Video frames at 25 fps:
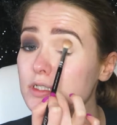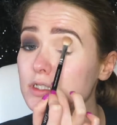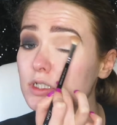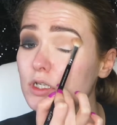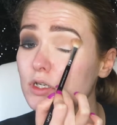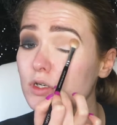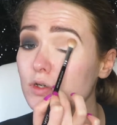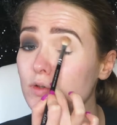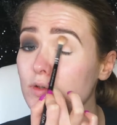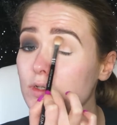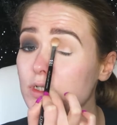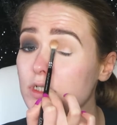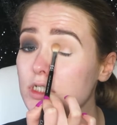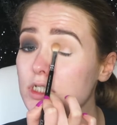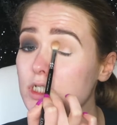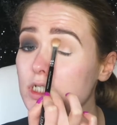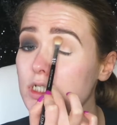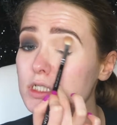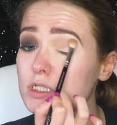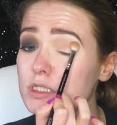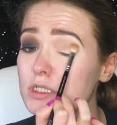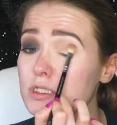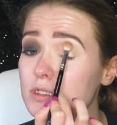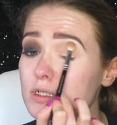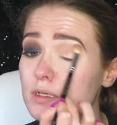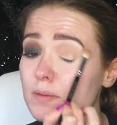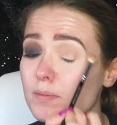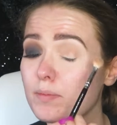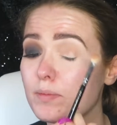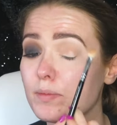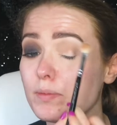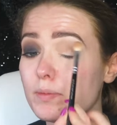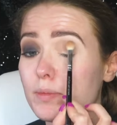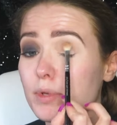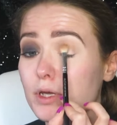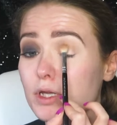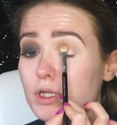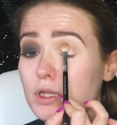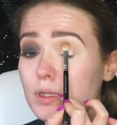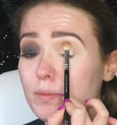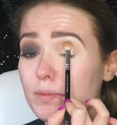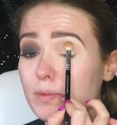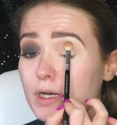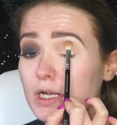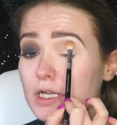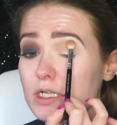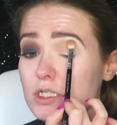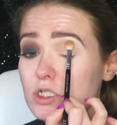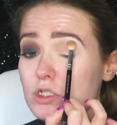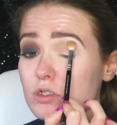So just put the
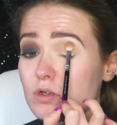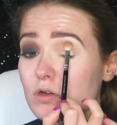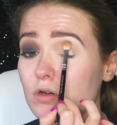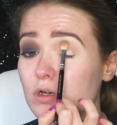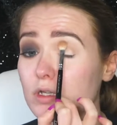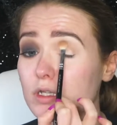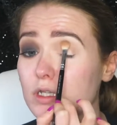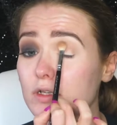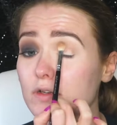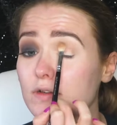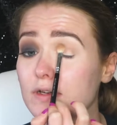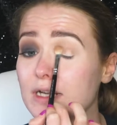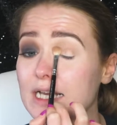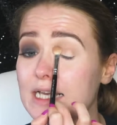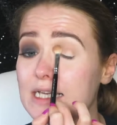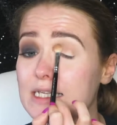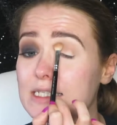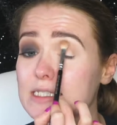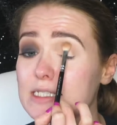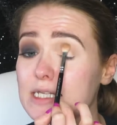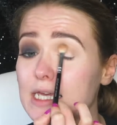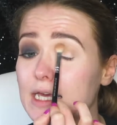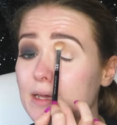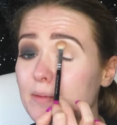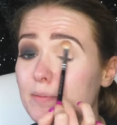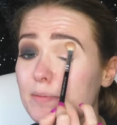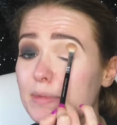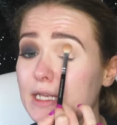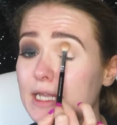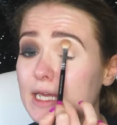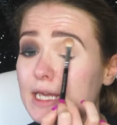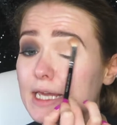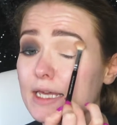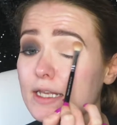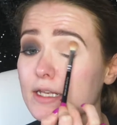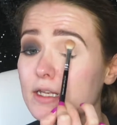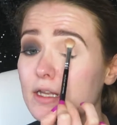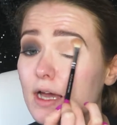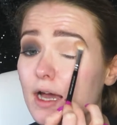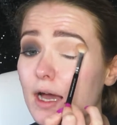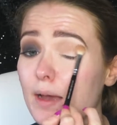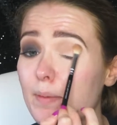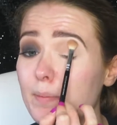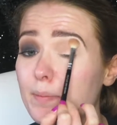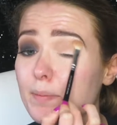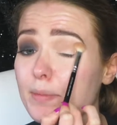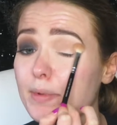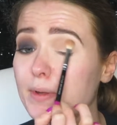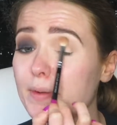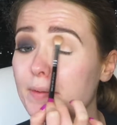brush on the crease and blend
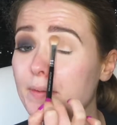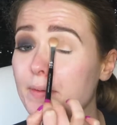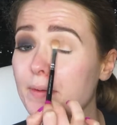up